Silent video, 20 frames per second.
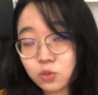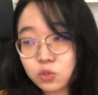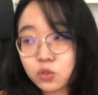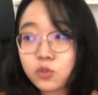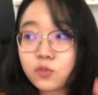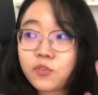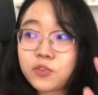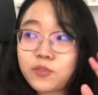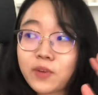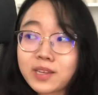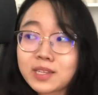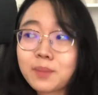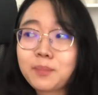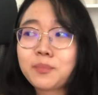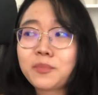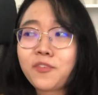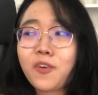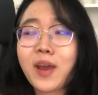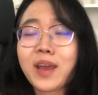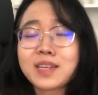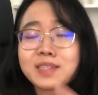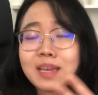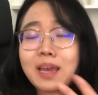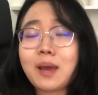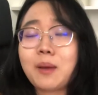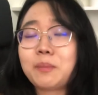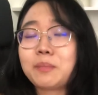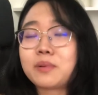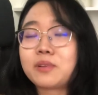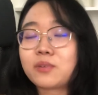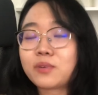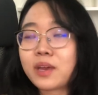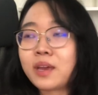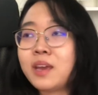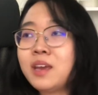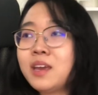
So for example, okay,